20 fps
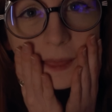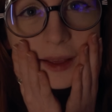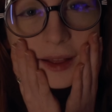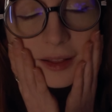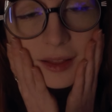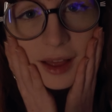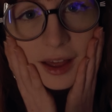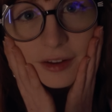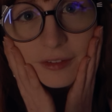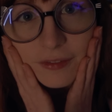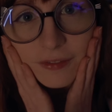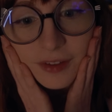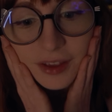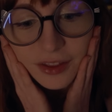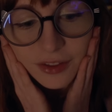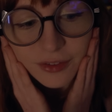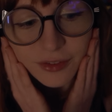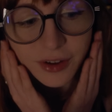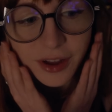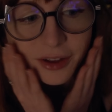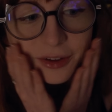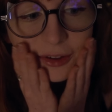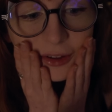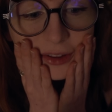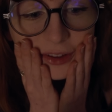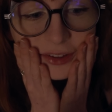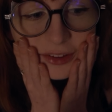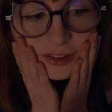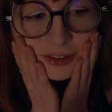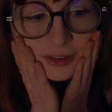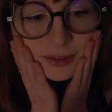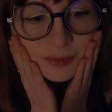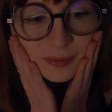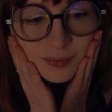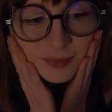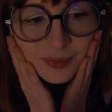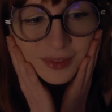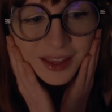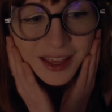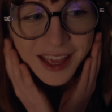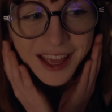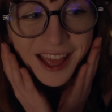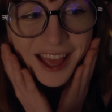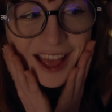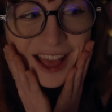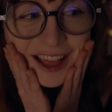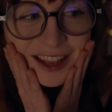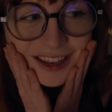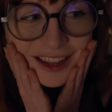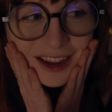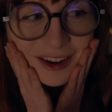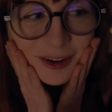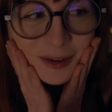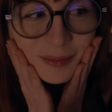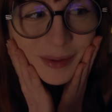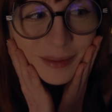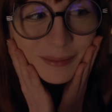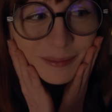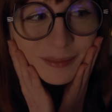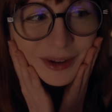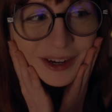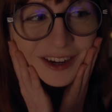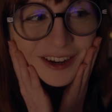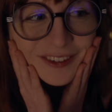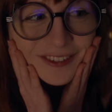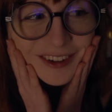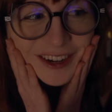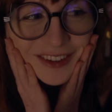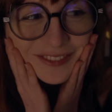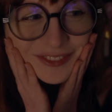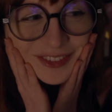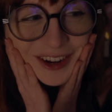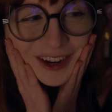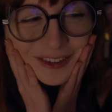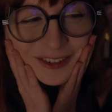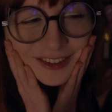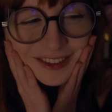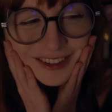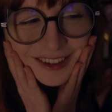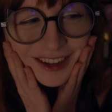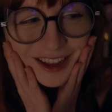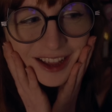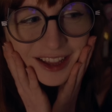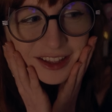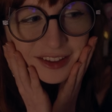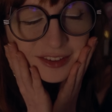a lot of face freckles. And I remember whenever I was in high